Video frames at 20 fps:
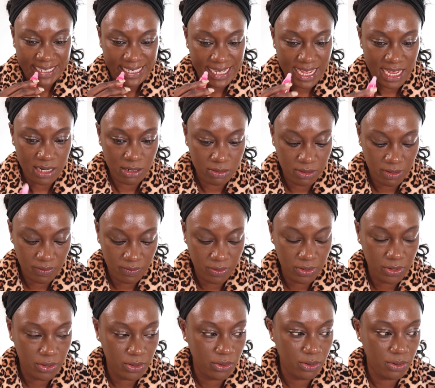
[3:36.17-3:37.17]
I don't know if you
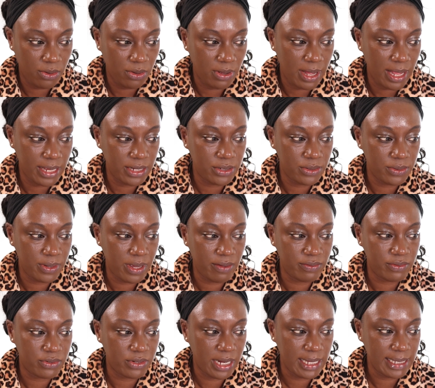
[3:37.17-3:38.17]
know, I do have
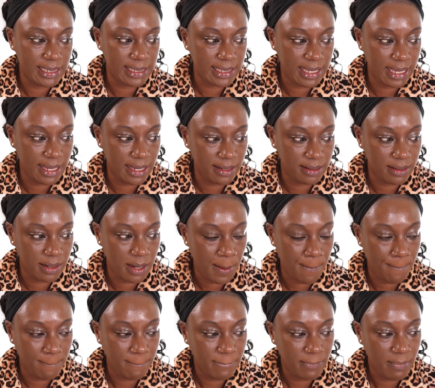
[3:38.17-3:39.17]
dry skin,
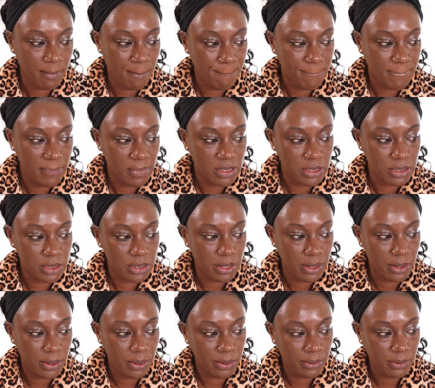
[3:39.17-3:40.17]

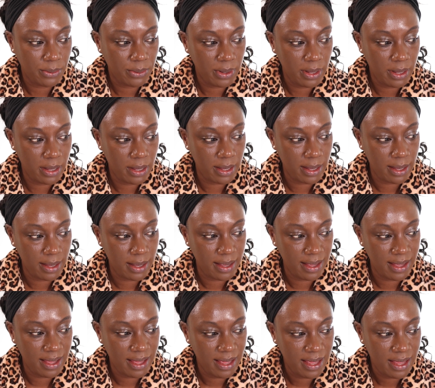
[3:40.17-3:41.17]
so
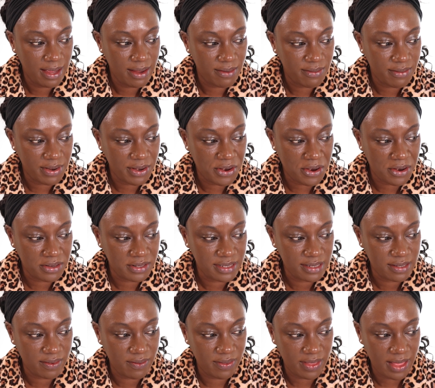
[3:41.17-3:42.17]
regardless
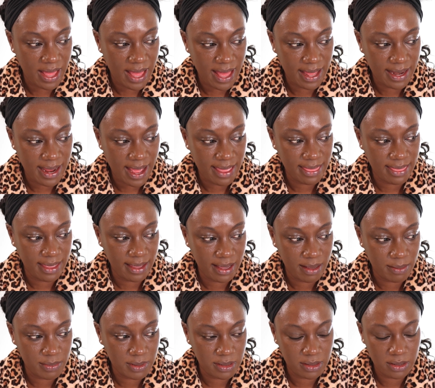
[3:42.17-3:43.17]
of that, I think
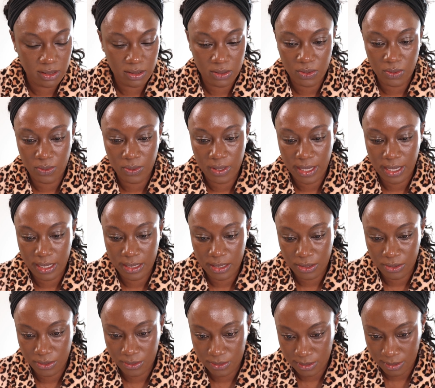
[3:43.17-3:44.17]
I'm still going to go ahead
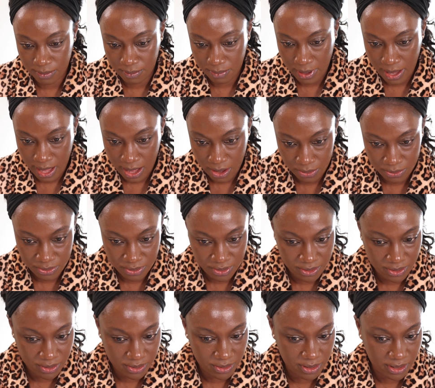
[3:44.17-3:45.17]
and use some
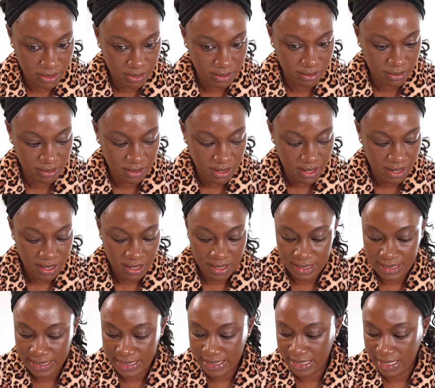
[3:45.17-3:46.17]
powder and
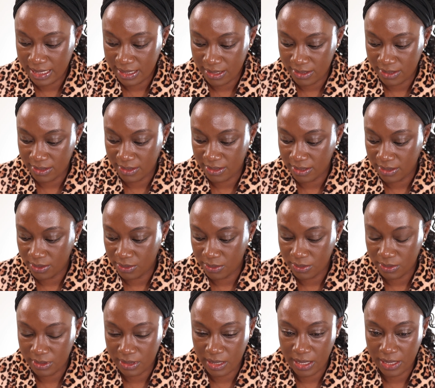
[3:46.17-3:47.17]
concealer and the
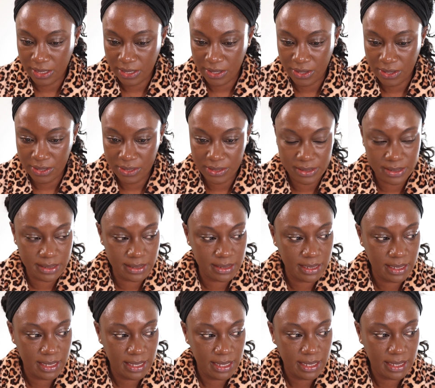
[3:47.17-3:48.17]
whole 9 yards,
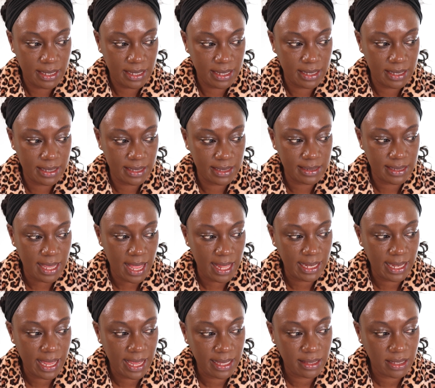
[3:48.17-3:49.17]
because I
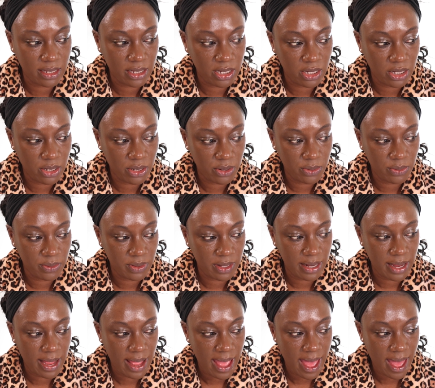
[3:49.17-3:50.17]
like the glow that
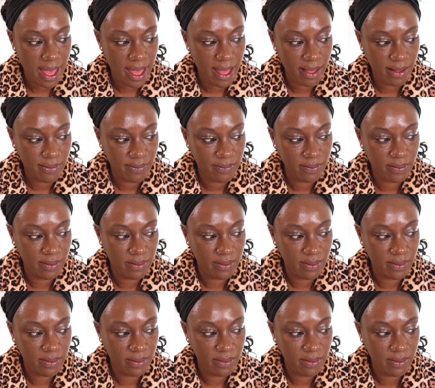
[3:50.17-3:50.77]
I have,